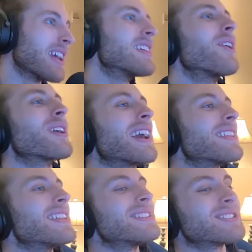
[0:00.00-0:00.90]

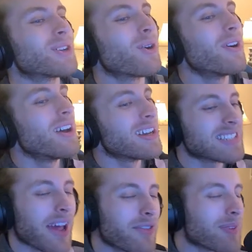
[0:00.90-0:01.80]
And then so
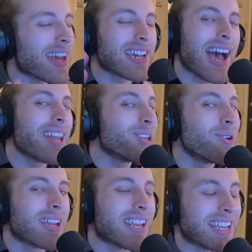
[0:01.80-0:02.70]
aside from that,
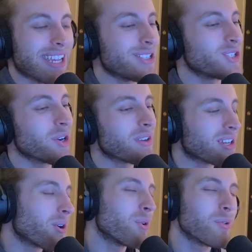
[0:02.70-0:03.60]
continuity in a kid's show,
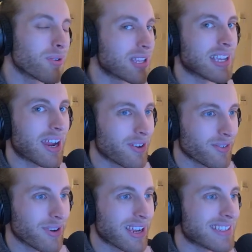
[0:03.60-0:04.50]
who really
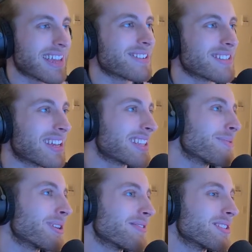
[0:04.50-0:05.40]
cares, right? It's actually not
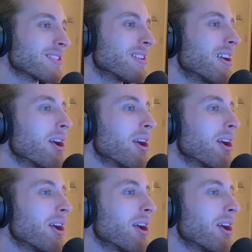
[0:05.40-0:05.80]
that big of a deal.